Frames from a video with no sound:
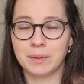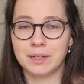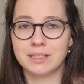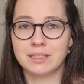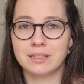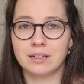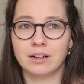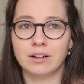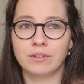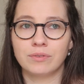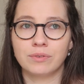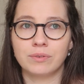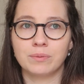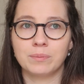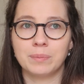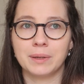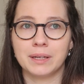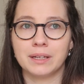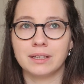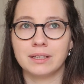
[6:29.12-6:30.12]
myself
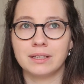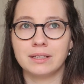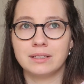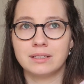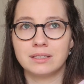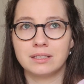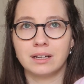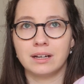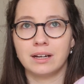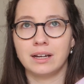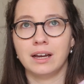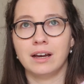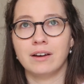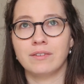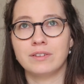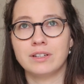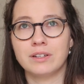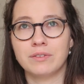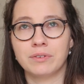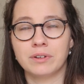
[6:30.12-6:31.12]
because I
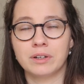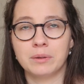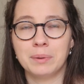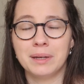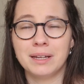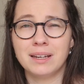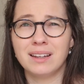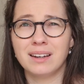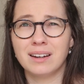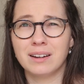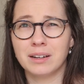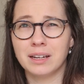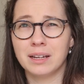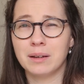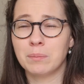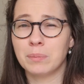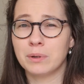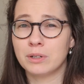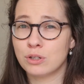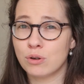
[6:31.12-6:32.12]
have a different opinion on
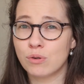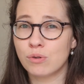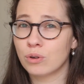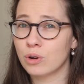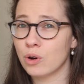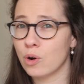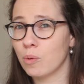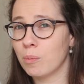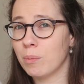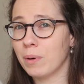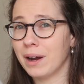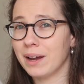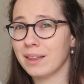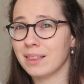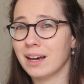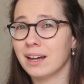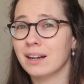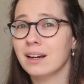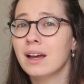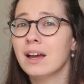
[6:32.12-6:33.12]
it, but don't go by
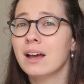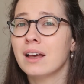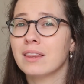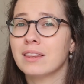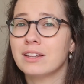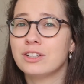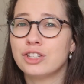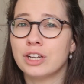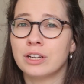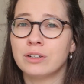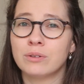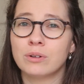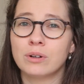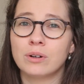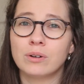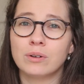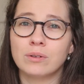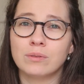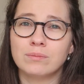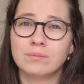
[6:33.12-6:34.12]
that. The
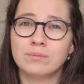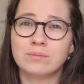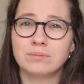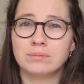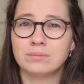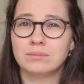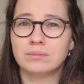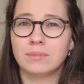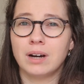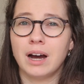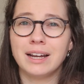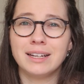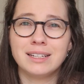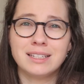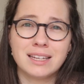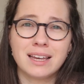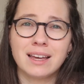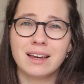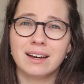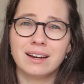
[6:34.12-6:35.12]
general
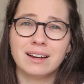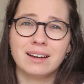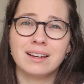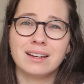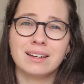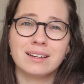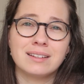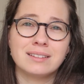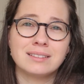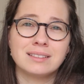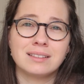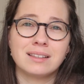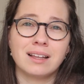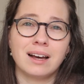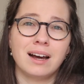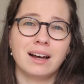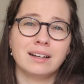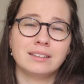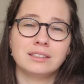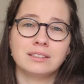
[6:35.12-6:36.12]
idea is
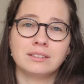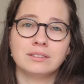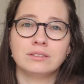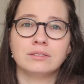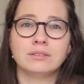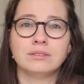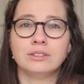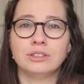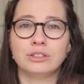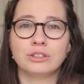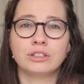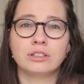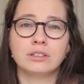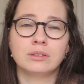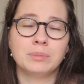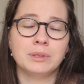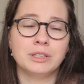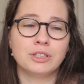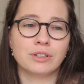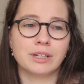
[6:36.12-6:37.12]
that you
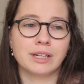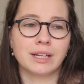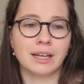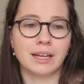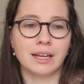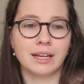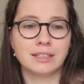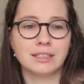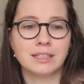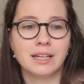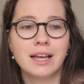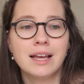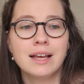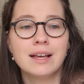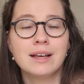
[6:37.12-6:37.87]
shouldn't be drinking it.